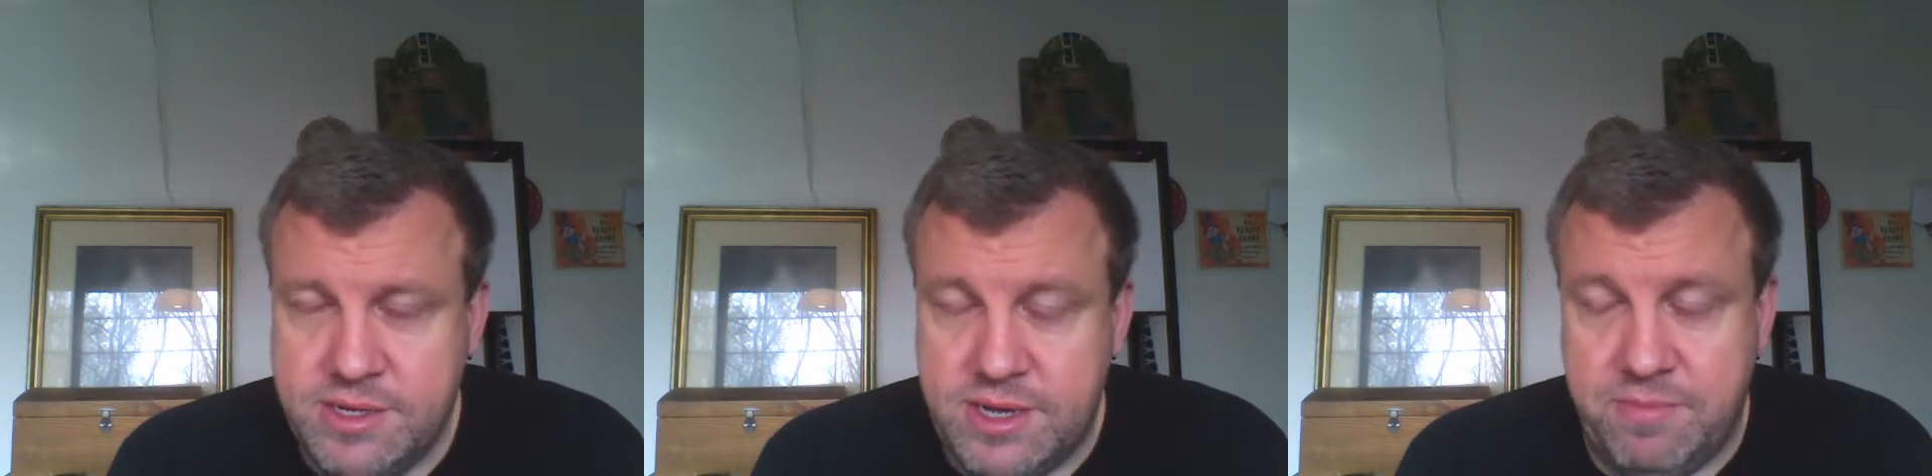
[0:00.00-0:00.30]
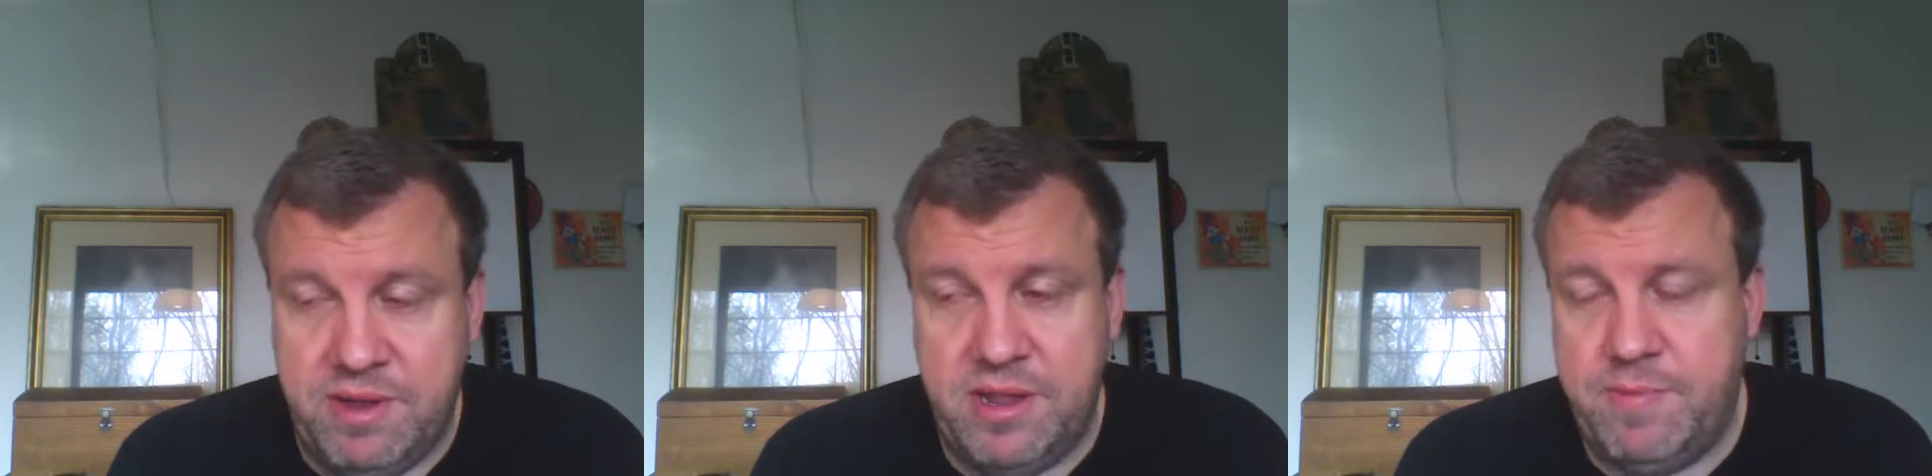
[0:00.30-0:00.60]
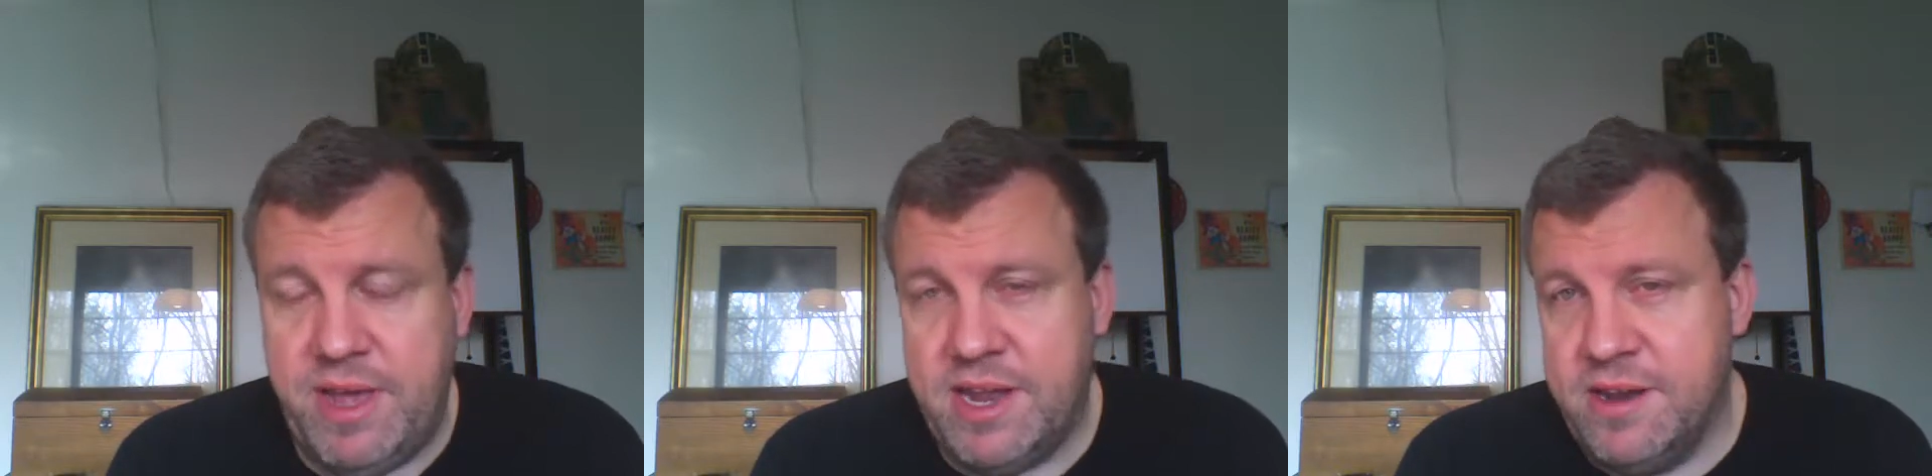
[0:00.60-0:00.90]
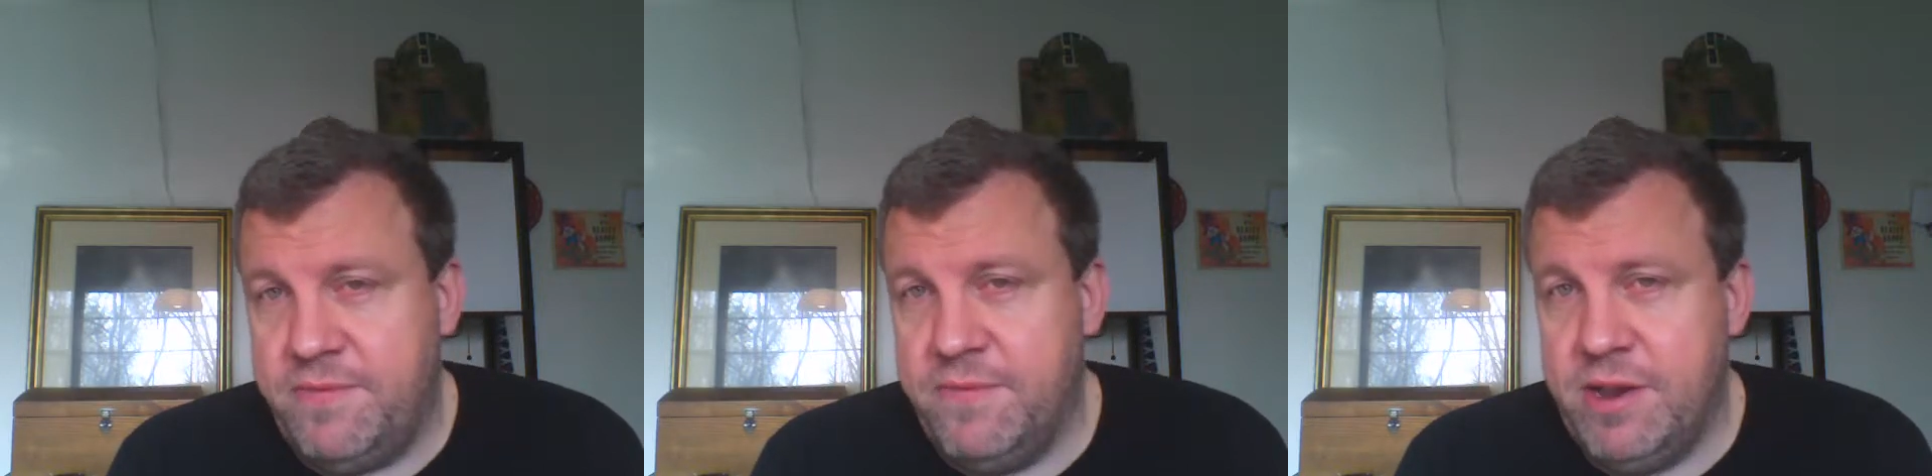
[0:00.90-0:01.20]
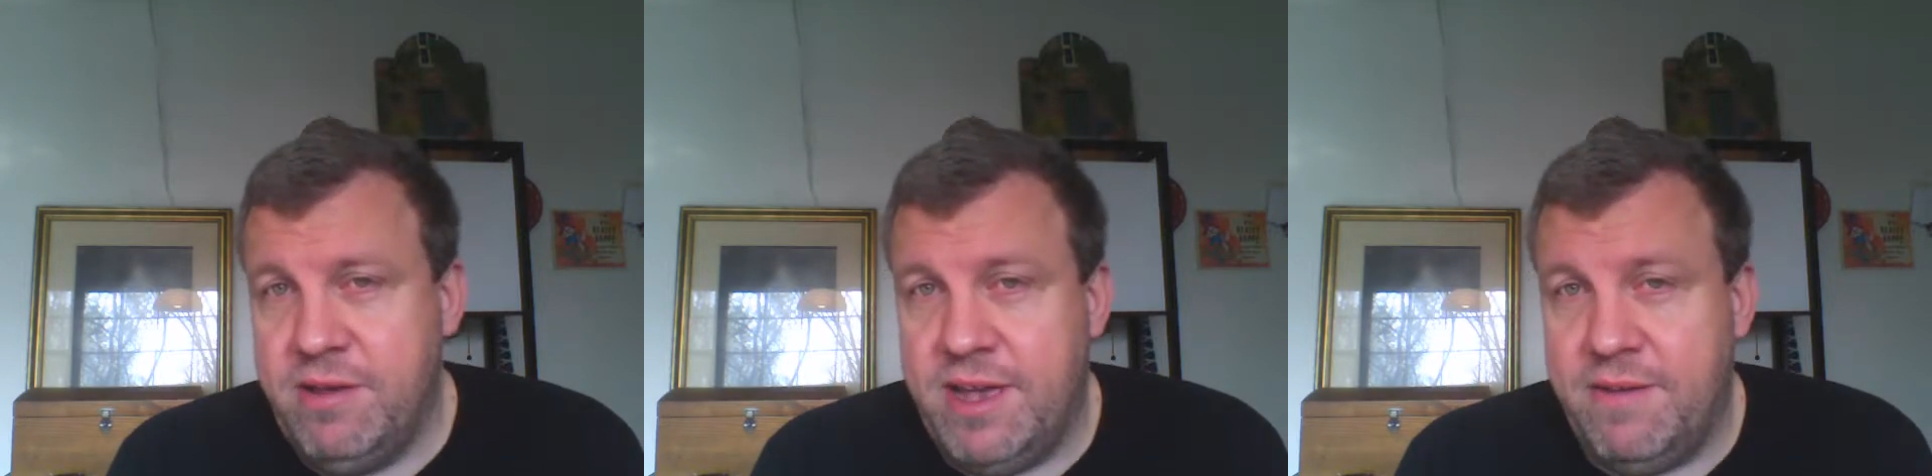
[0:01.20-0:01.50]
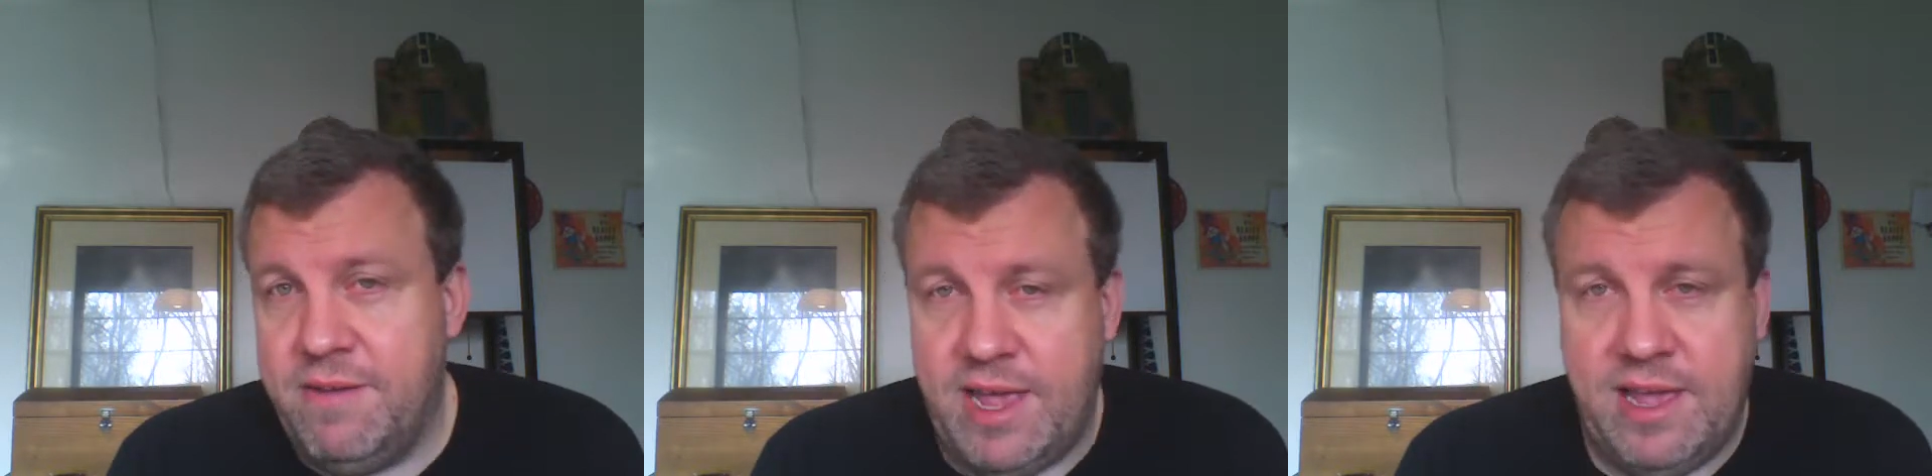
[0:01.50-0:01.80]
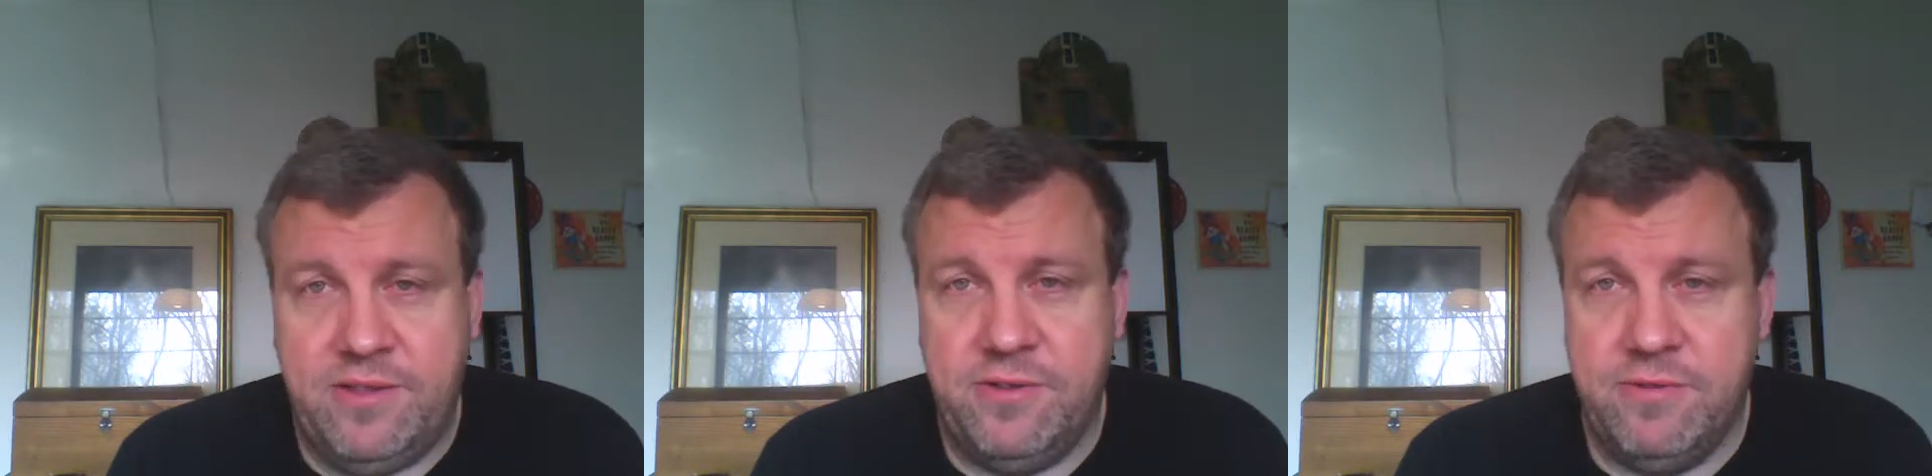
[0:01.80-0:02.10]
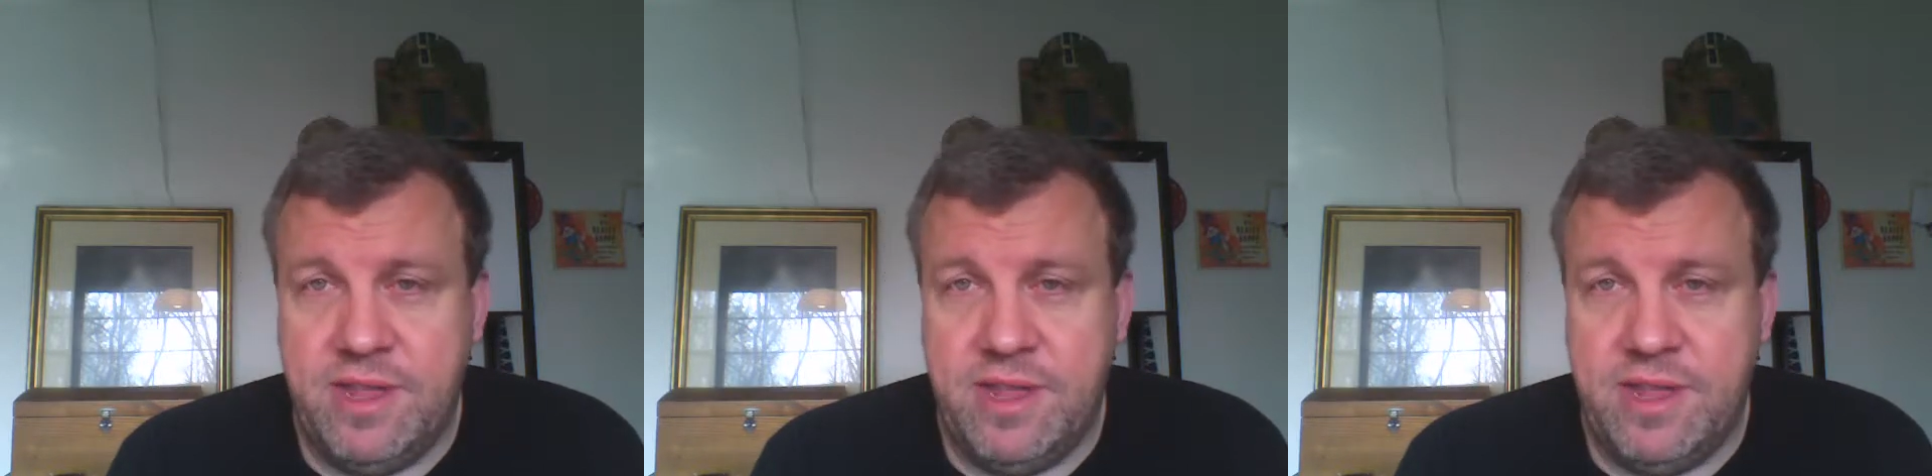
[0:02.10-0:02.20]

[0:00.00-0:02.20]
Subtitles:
I mean, it's bad enough when you have that asshole